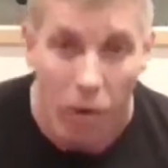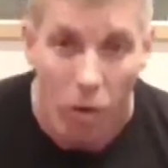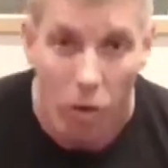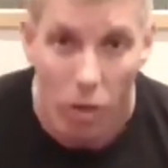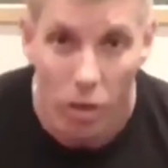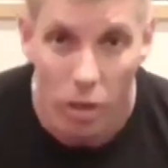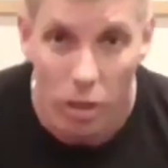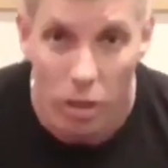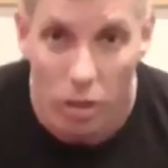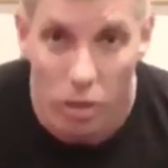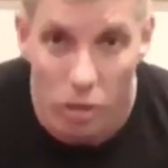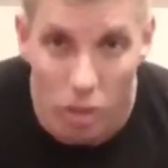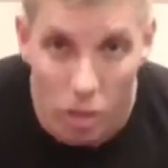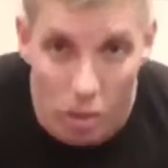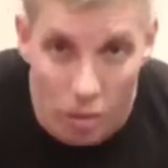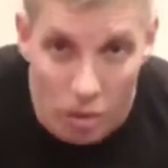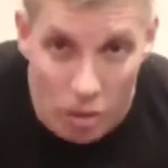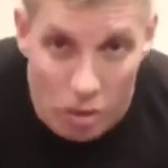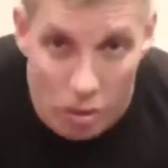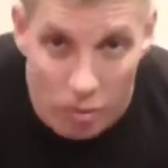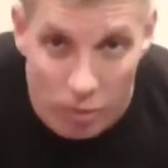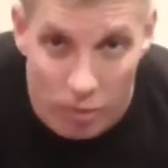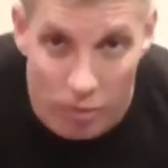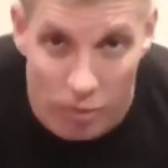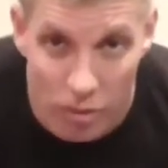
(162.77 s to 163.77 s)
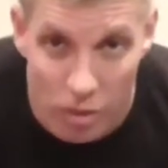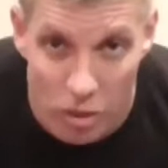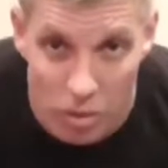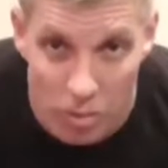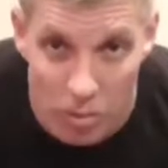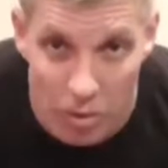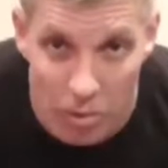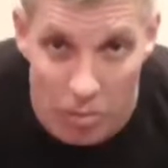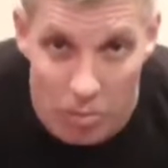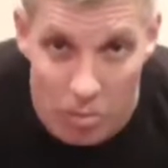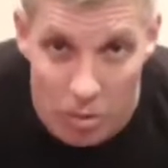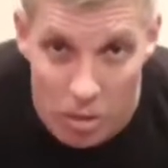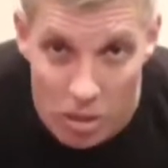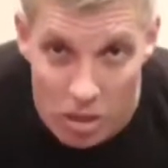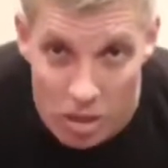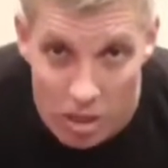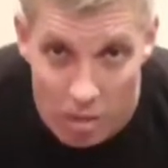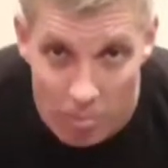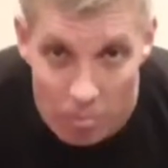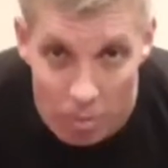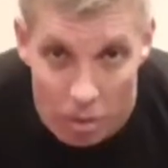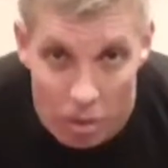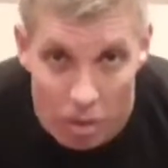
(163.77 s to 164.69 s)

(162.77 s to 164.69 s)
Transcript: or you can do this off of a Smith machine,